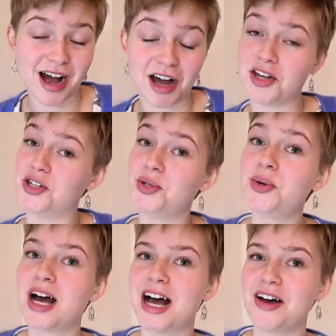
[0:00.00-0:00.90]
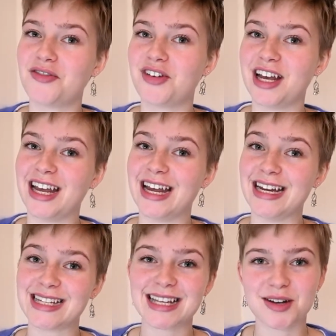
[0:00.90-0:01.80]
I do have a
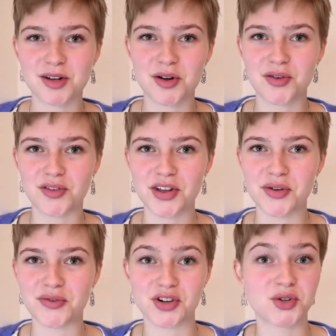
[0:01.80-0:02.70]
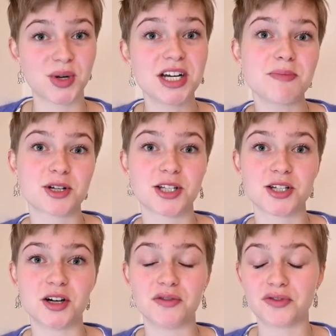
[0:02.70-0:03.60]
discount code for you for 20%
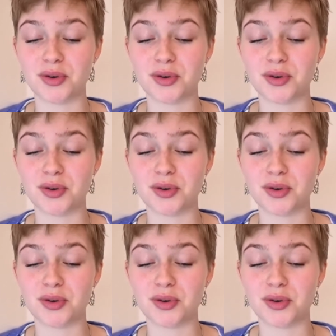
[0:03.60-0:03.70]
off